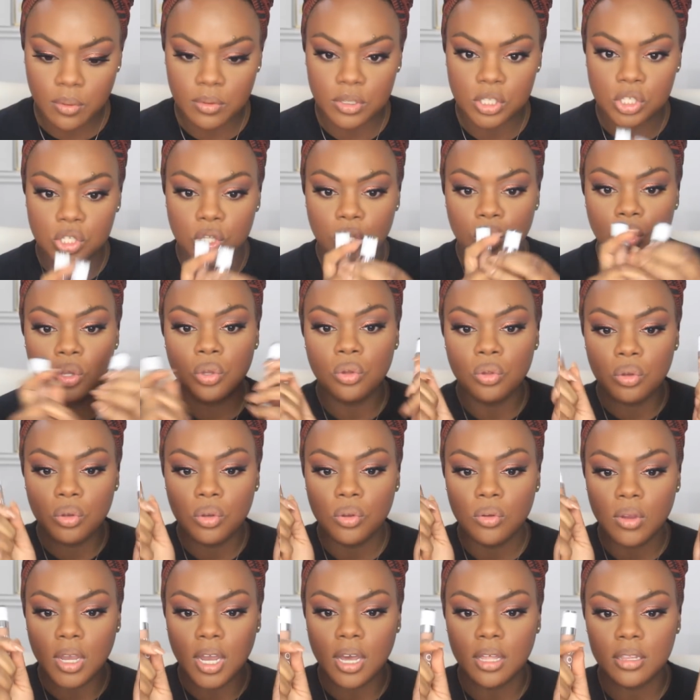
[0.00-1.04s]
in with two
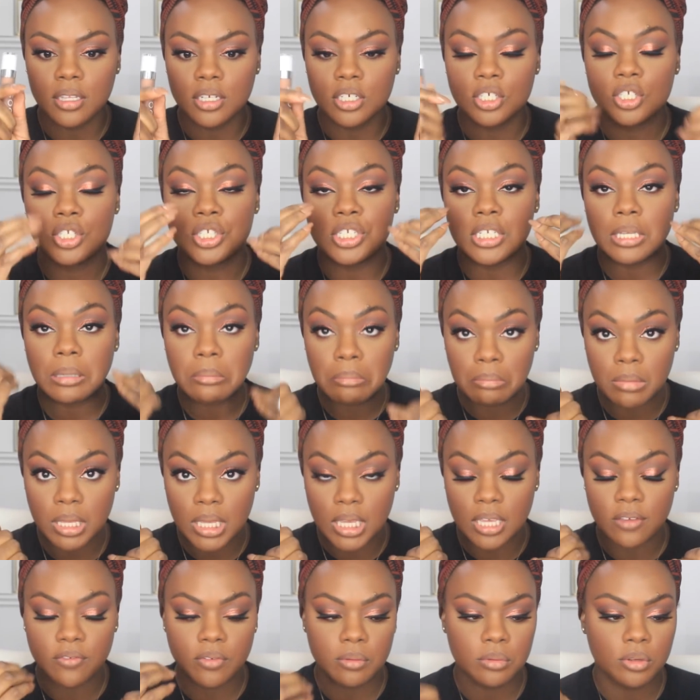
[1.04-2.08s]
new colors to
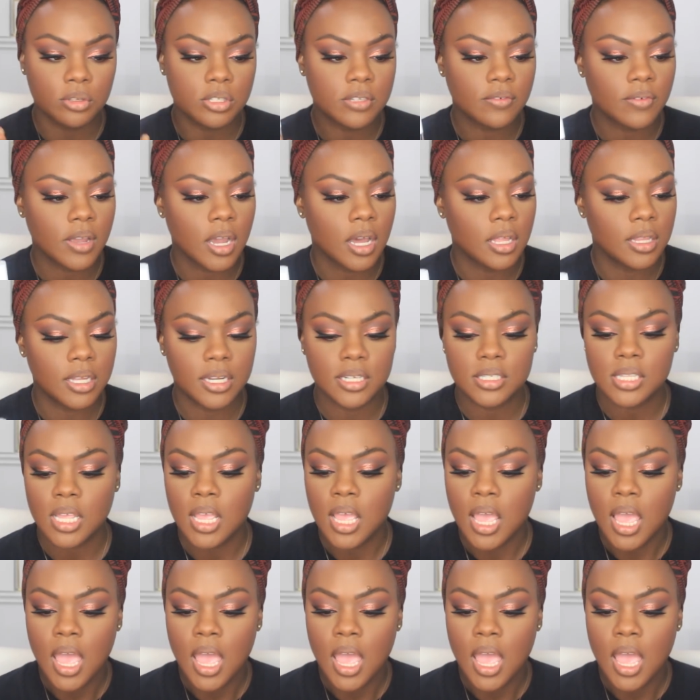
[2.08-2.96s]
me from Dose of Colors.